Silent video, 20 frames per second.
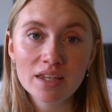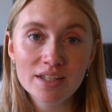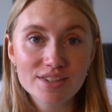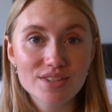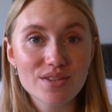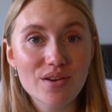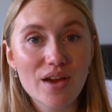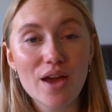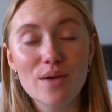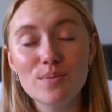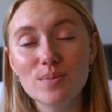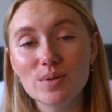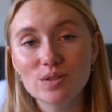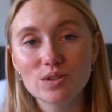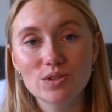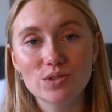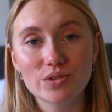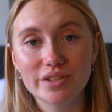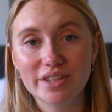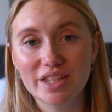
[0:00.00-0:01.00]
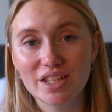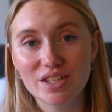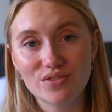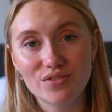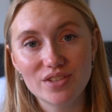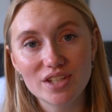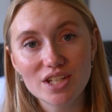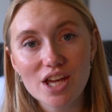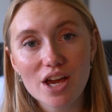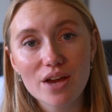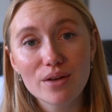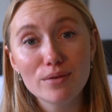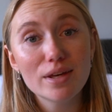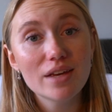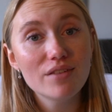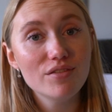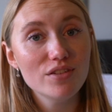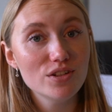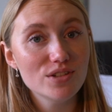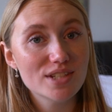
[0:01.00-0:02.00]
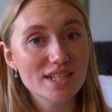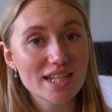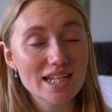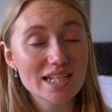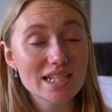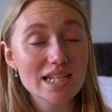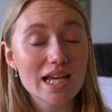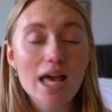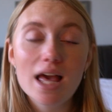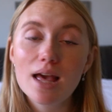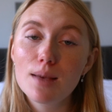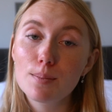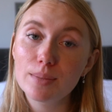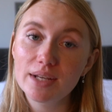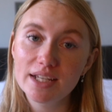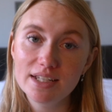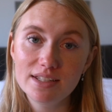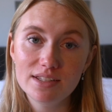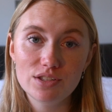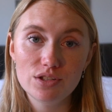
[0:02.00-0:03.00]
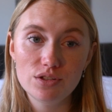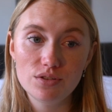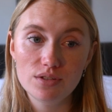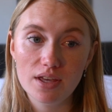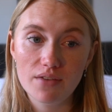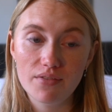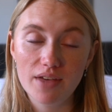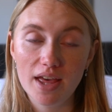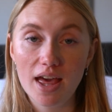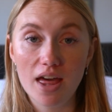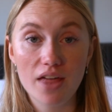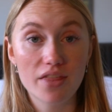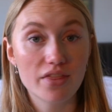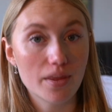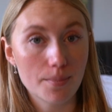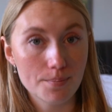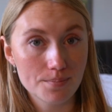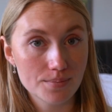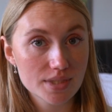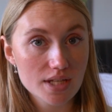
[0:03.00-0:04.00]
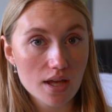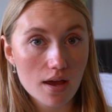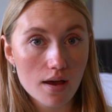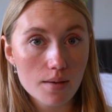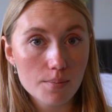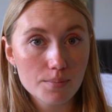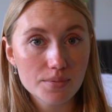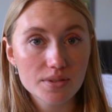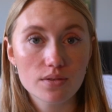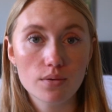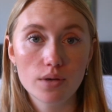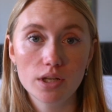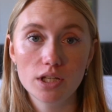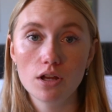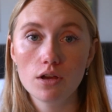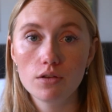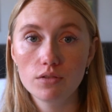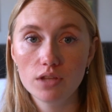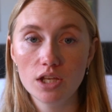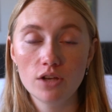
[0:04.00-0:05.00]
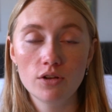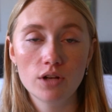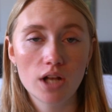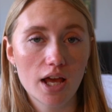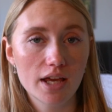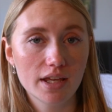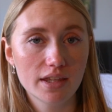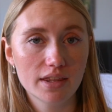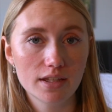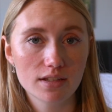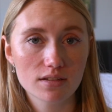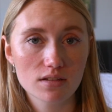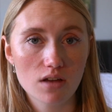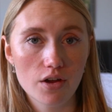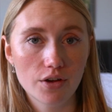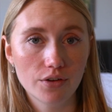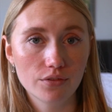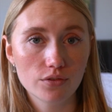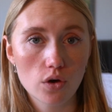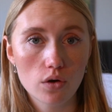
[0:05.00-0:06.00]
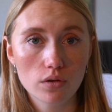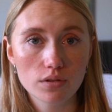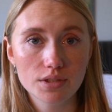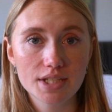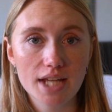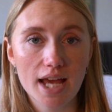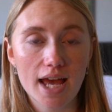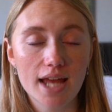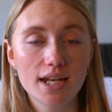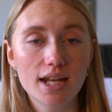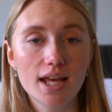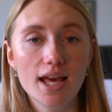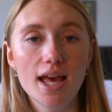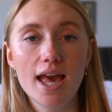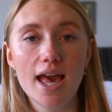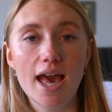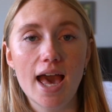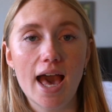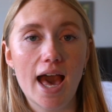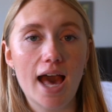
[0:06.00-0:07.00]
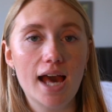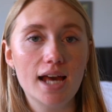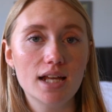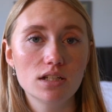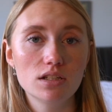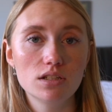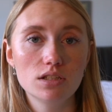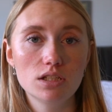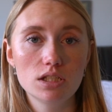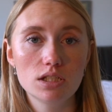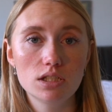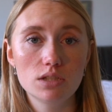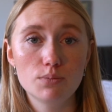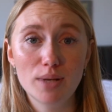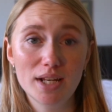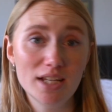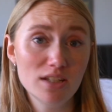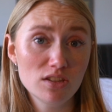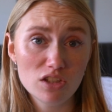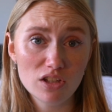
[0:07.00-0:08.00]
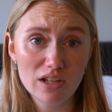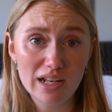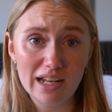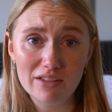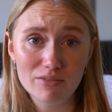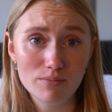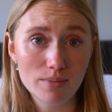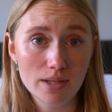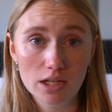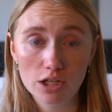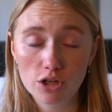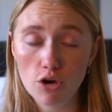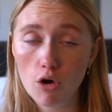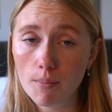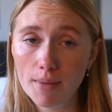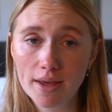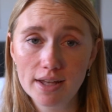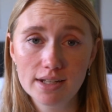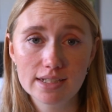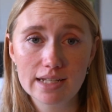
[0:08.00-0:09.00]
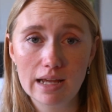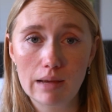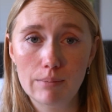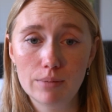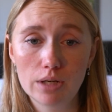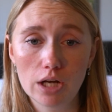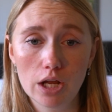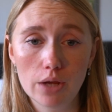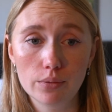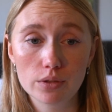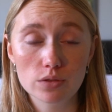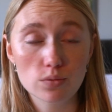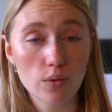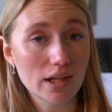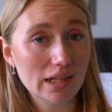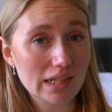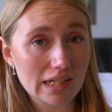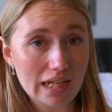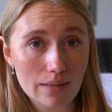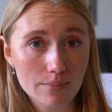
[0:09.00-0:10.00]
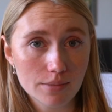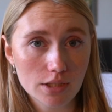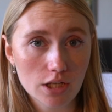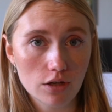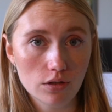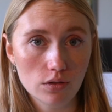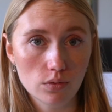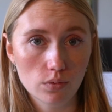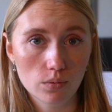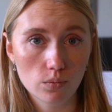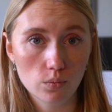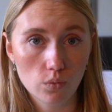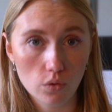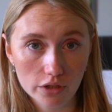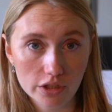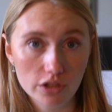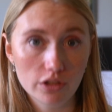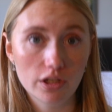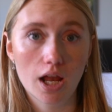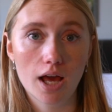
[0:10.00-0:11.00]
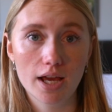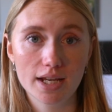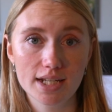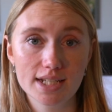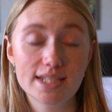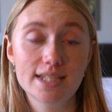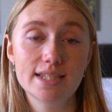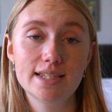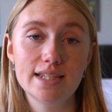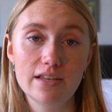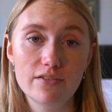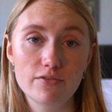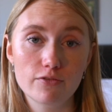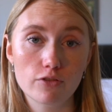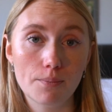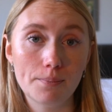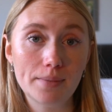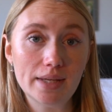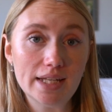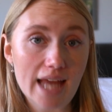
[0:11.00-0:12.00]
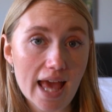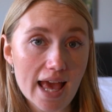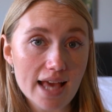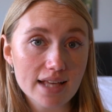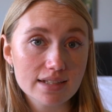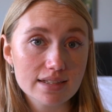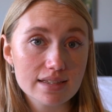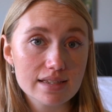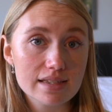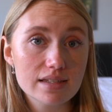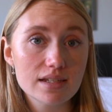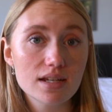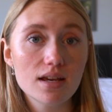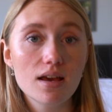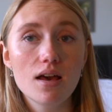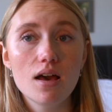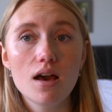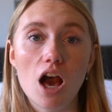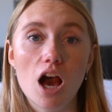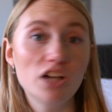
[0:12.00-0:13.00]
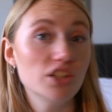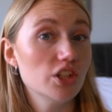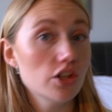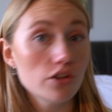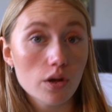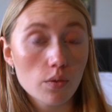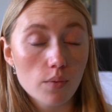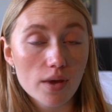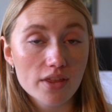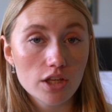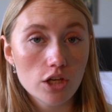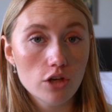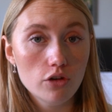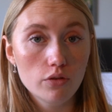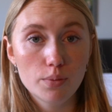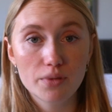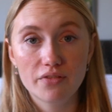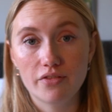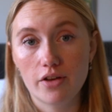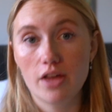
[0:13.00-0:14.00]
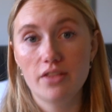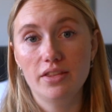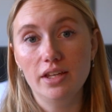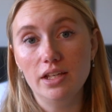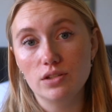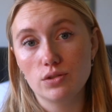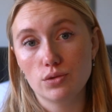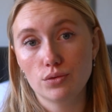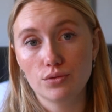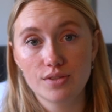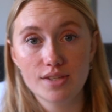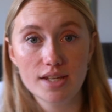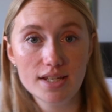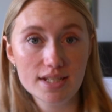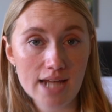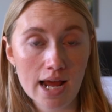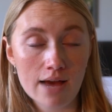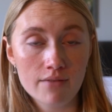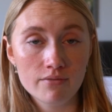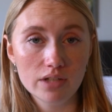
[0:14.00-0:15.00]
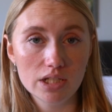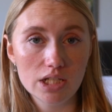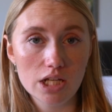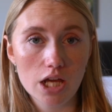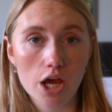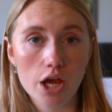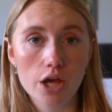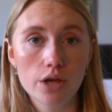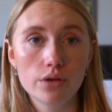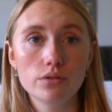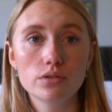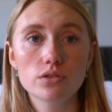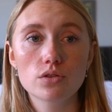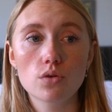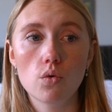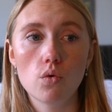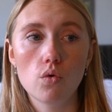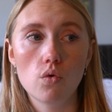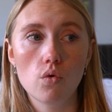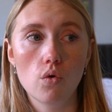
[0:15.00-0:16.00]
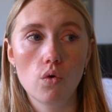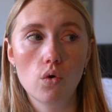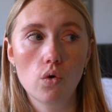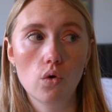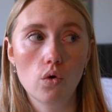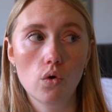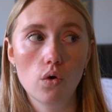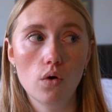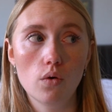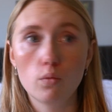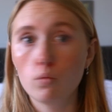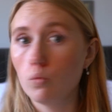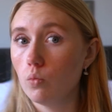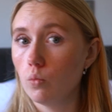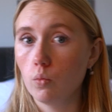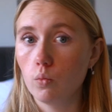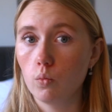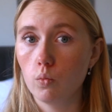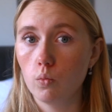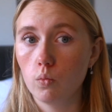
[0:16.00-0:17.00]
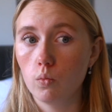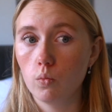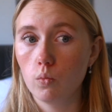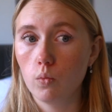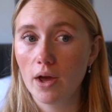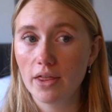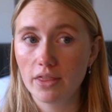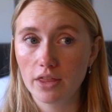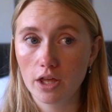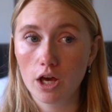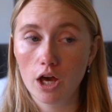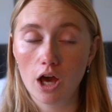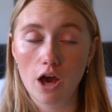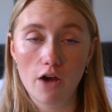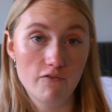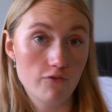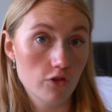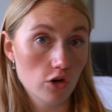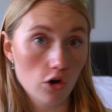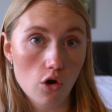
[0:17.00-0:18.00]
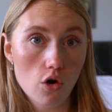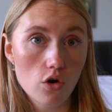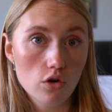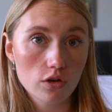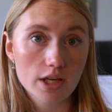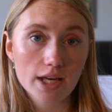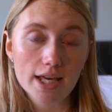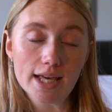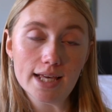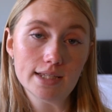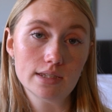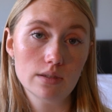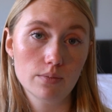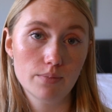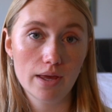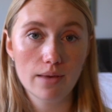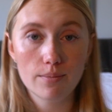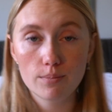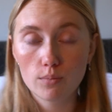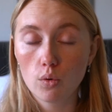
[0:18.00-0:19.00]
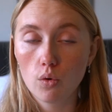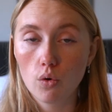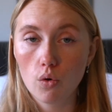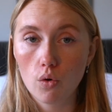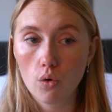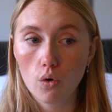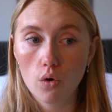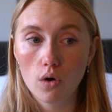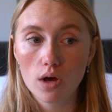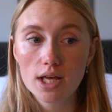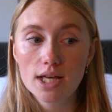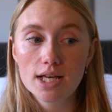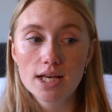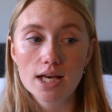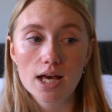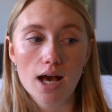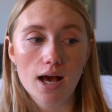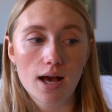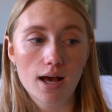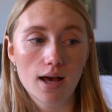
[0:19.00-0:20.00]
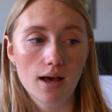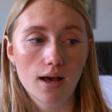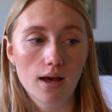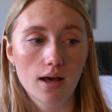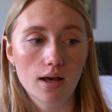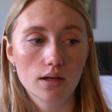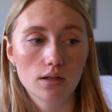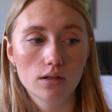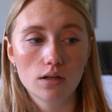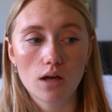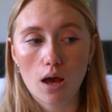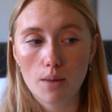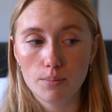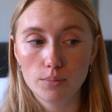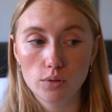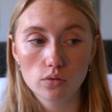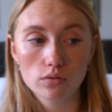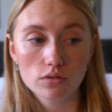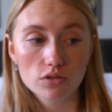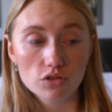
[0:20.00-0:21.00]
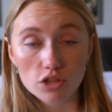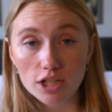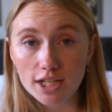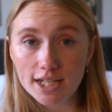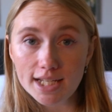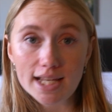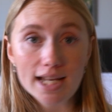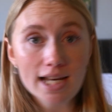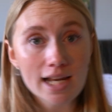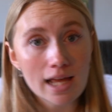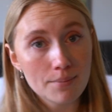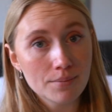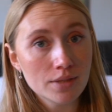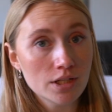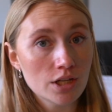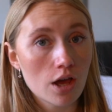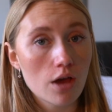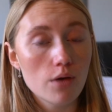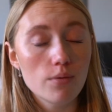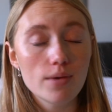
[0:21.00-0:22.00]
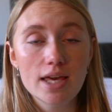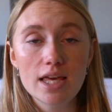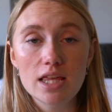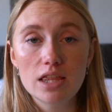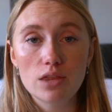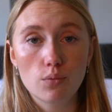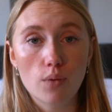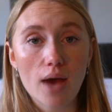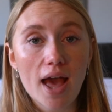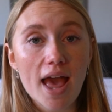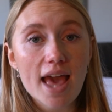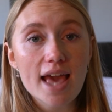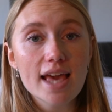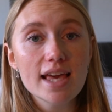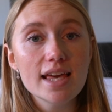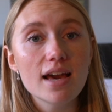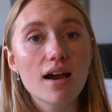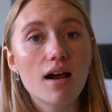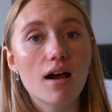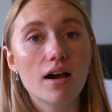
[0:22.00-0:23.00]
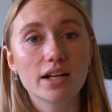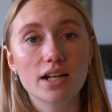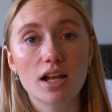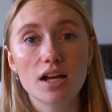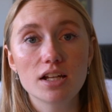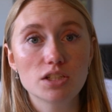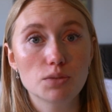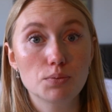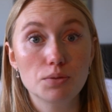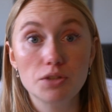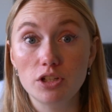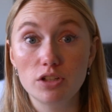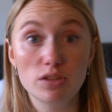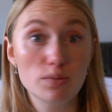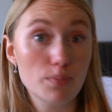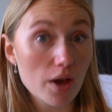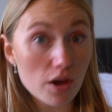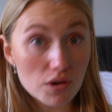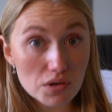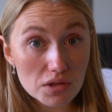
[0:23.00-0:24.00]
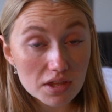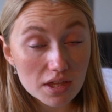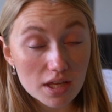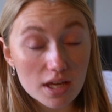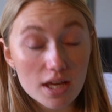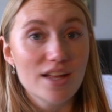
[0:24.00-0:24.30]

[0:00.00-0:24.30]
So I hope you enjoyed this video. If you did, please do give it a thumbs up so I know that you like this kind of content, and please do leave me a comment down below as well and let me know what you'd like to see from me next. I don't know whether you'd prefer these sort of sit down videos or whether a vlog is a bit more up your street. Let me know either way. I'd like to produce both.